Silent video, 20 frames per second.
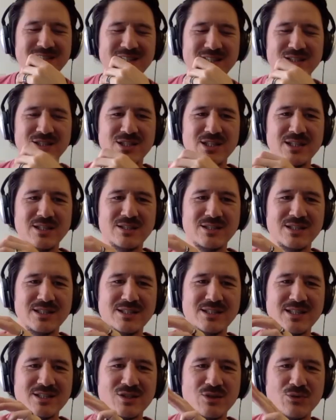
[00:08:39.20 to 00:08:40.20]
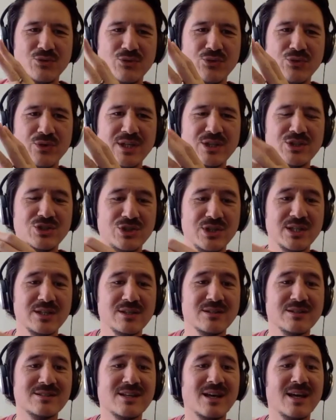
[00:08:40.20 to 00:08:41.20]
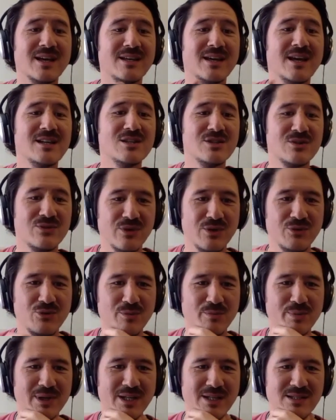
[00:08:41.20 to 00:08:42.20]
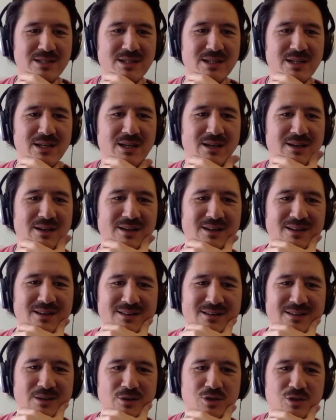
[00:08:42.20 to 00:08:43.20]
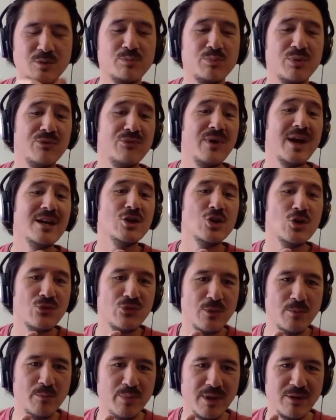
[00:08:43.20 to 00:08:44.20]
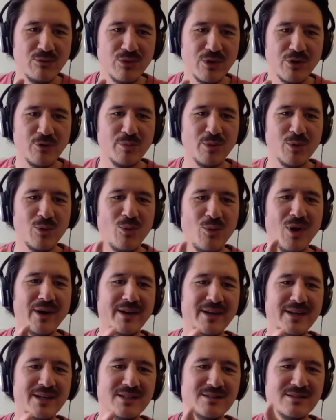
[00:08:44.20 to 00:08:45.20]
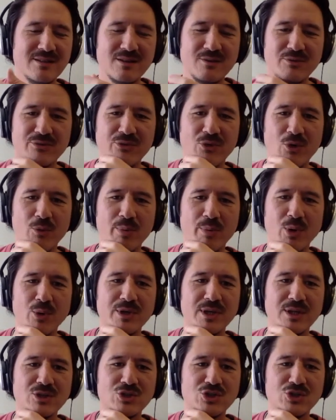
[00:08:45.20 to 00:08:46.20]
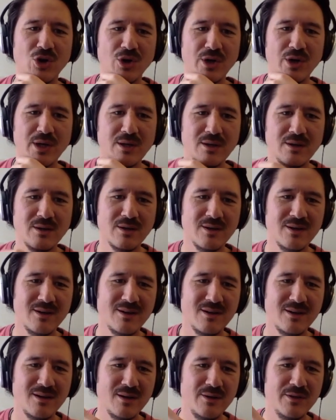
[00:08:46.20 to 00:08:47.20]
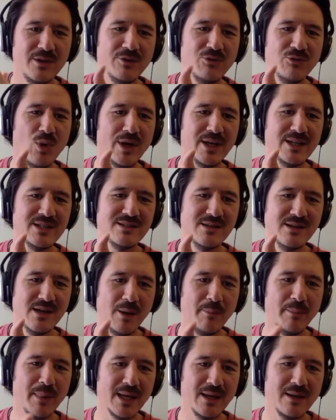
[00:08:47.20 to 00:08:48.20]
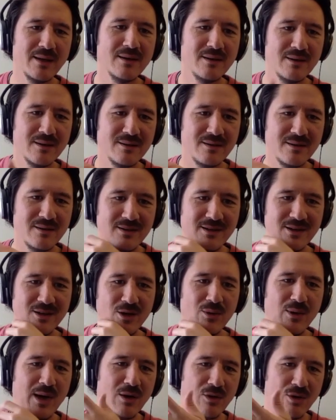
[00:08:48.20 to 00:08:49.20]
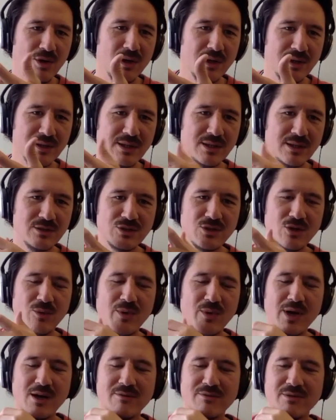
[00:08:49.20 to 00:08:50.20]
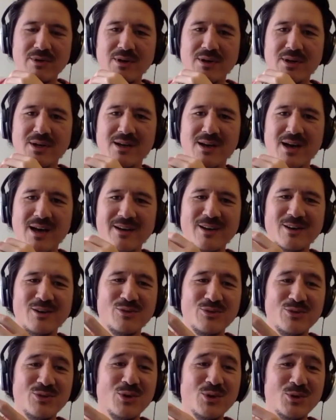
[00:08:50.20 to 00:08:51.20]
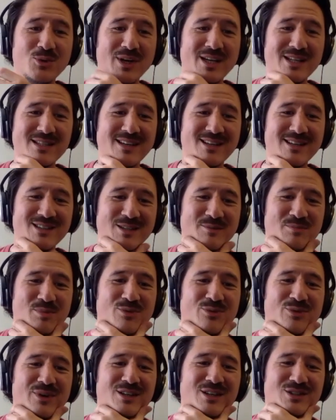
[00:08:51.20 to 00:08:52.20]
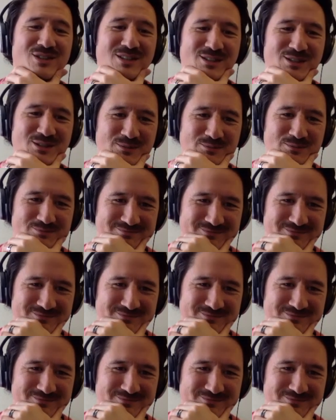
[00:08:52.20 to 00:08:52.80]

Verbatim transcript: uh, she, she she says the three shields against vulnerability. You know, to prevent you from being vulnerable. One is uh, foreboding joy. The other one is numbing. Uh, you know, alcohol addiction or whatever. And then the third one is actually perfectionism,